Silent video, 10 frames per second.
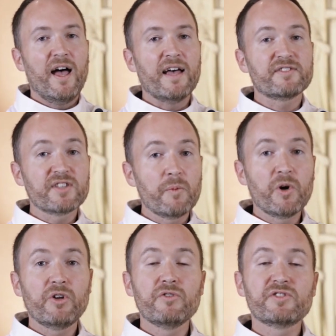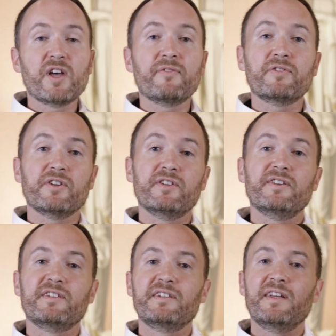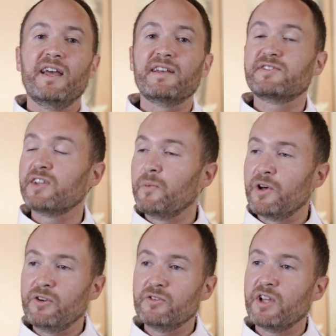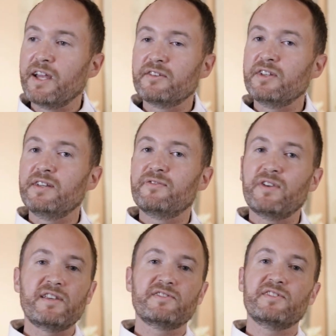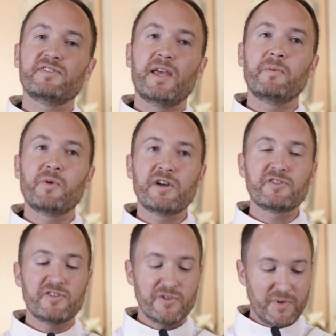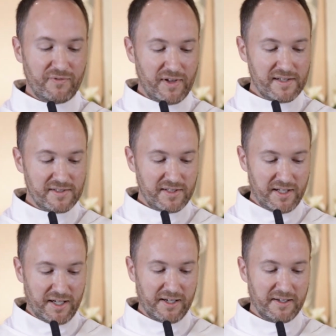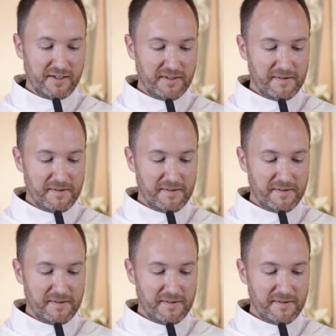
As someone who suffered, as someone who likely faced the same questions we face today,